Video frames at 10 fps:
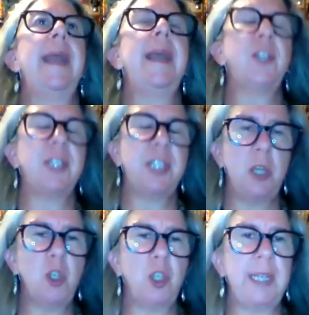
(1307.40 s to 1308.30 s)
it just
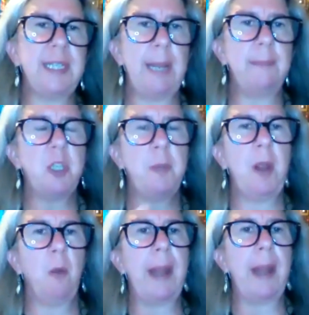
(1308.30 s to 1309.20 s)
usually seems to
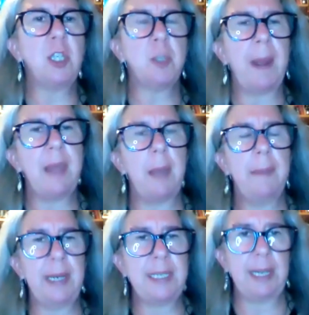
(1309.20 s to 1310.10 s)
be arranged by
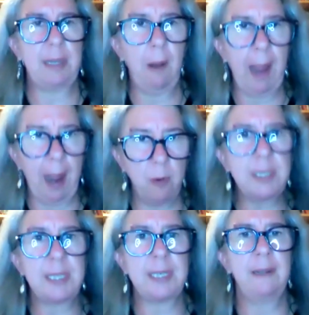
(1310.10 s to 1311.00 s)
them and it's at their
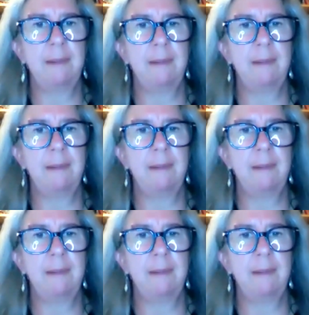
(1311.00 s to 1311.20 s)
house.